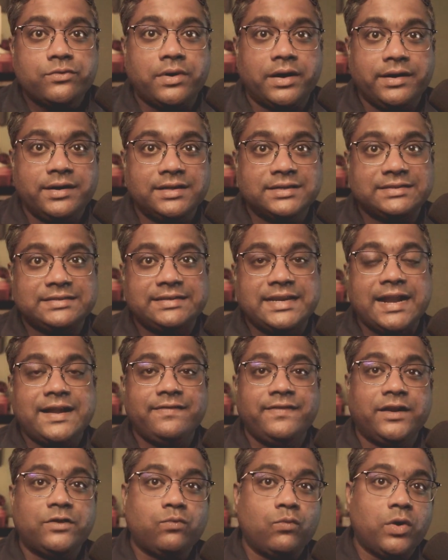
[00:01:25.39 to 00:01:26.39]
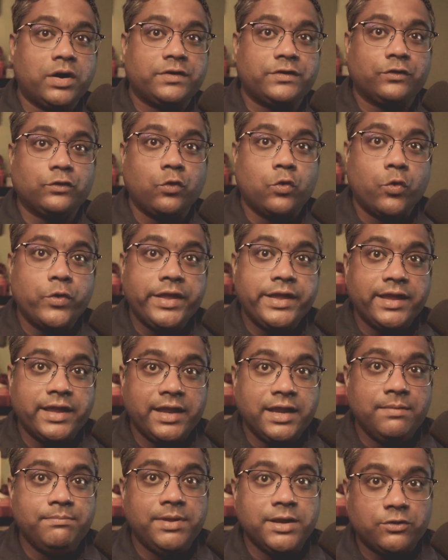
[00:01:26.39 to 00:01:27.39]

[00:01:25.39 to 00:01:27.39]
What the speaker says: to understand that what's going in